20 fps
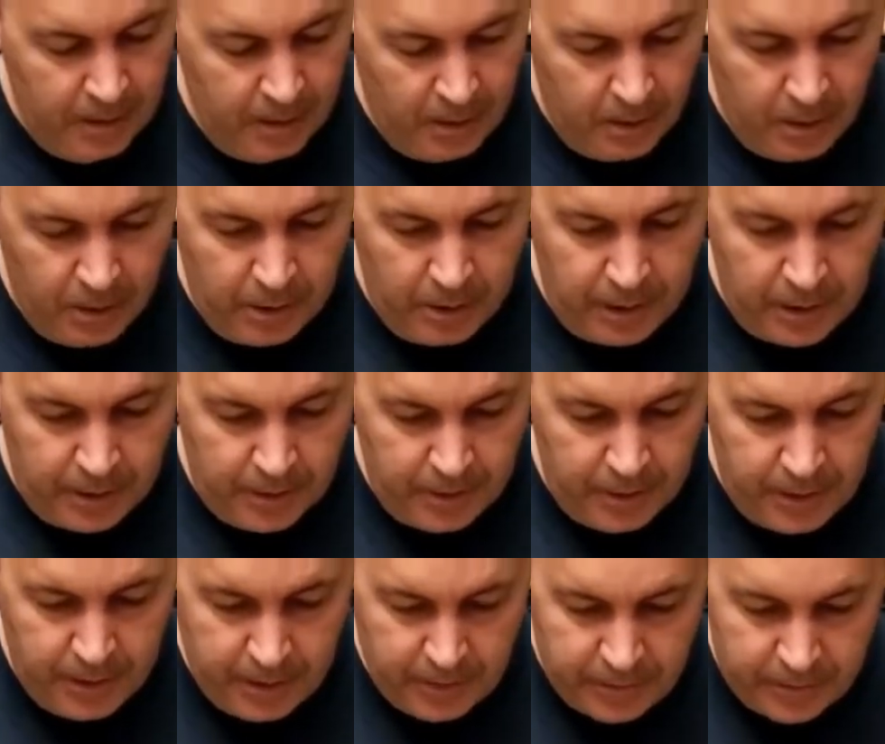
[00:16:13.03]
Alright,
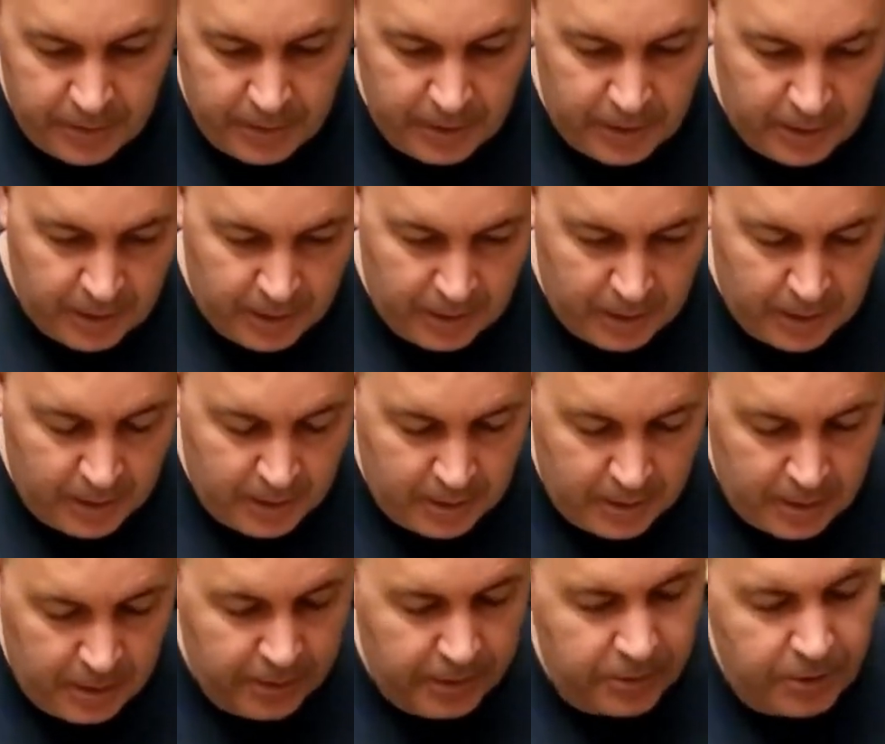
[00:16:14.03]
let's
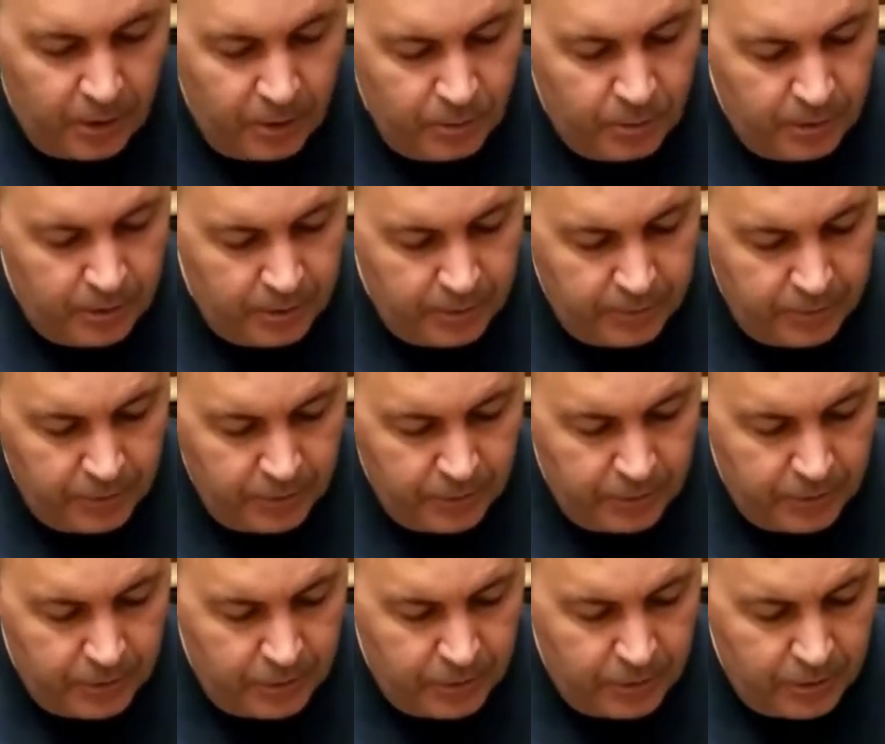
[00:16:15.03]
start with the
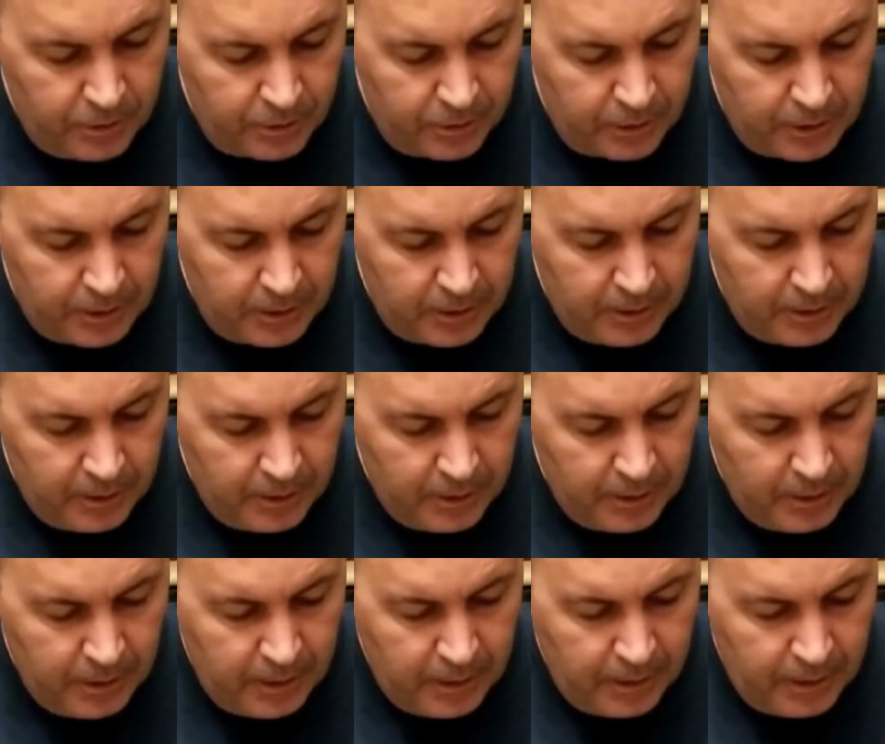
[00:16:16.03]
first target.
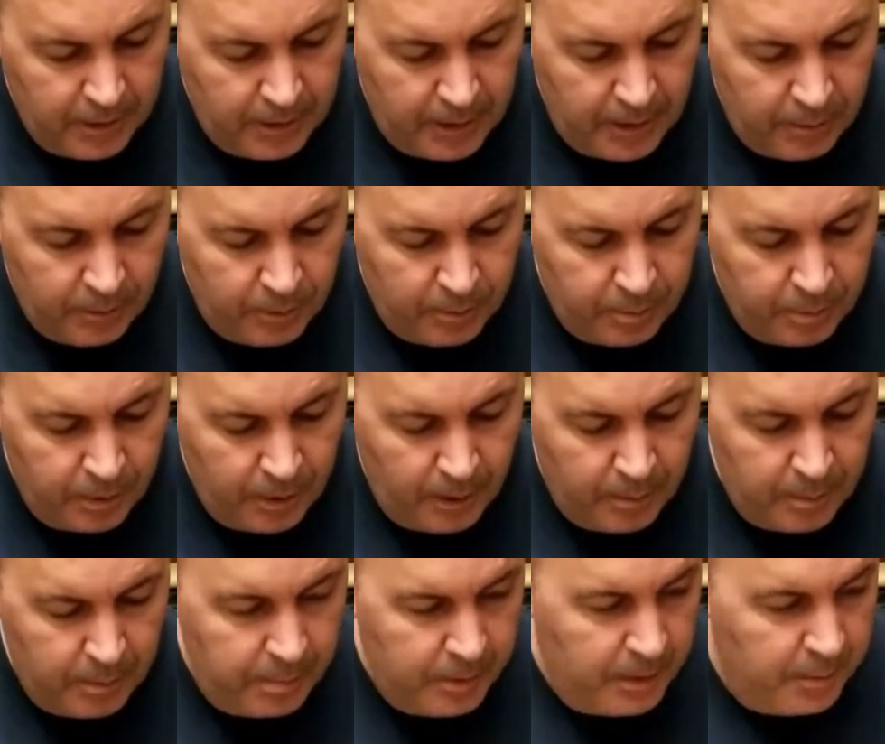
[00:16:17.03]
That would
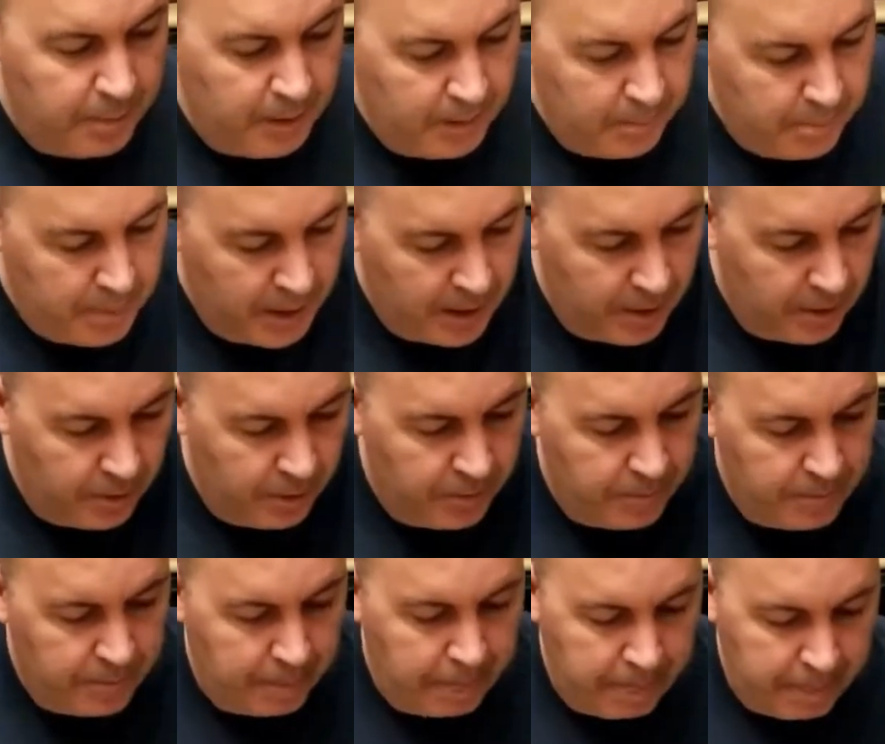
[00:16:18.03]
probably be better.
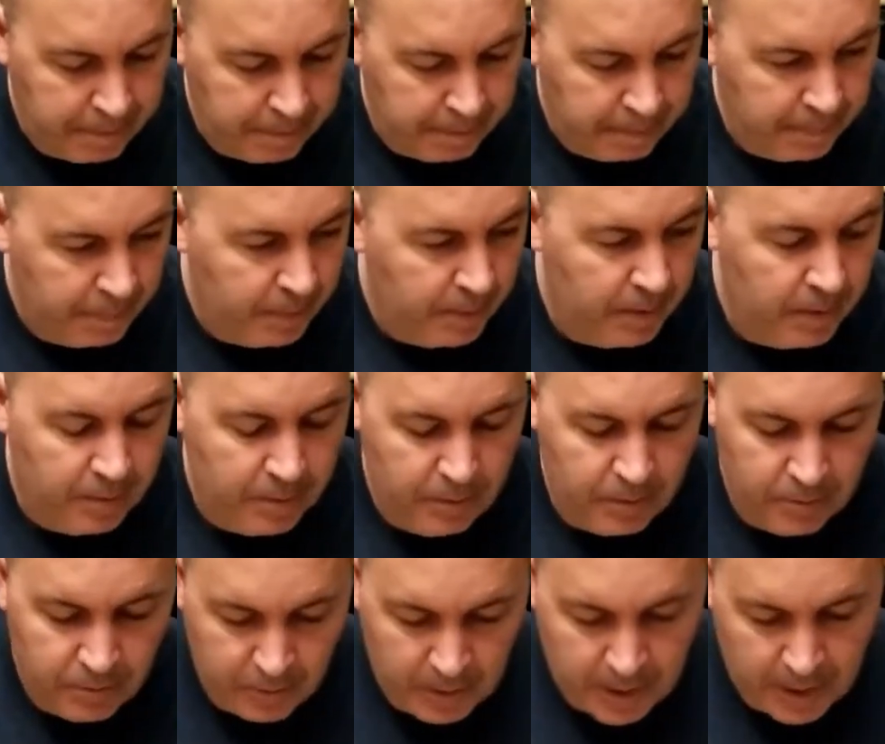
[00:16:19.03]

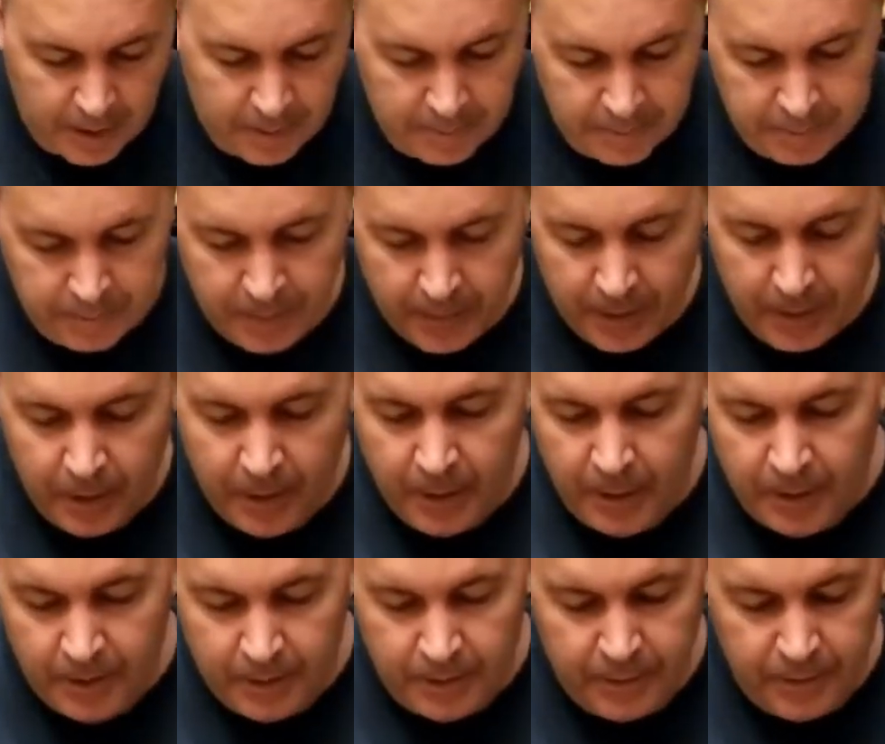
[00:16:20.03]
Okay,
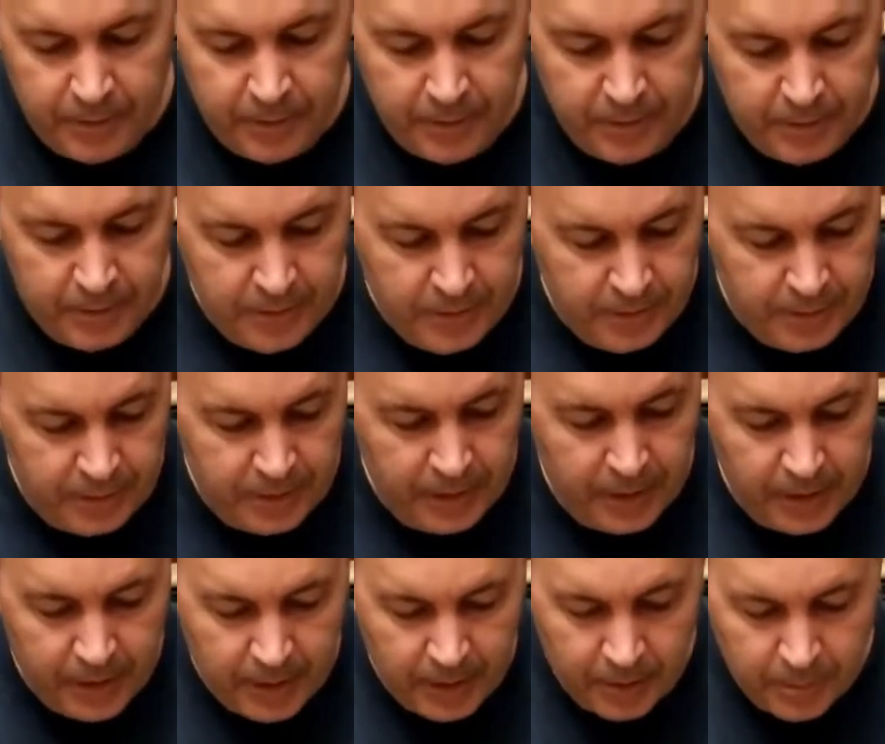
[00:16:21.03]
this is the
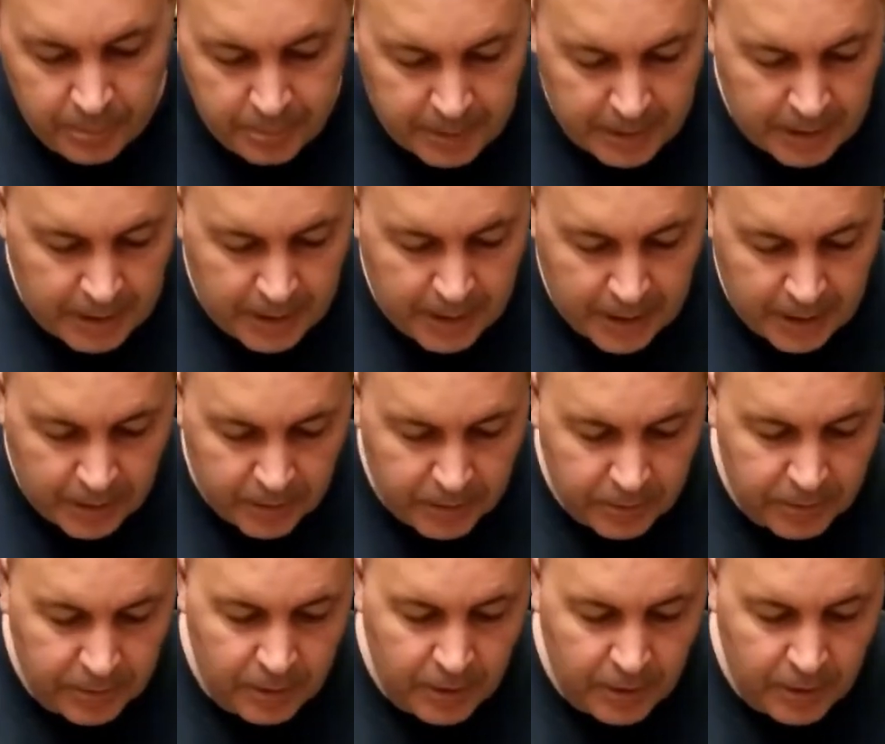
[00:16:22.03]
Sig MPX.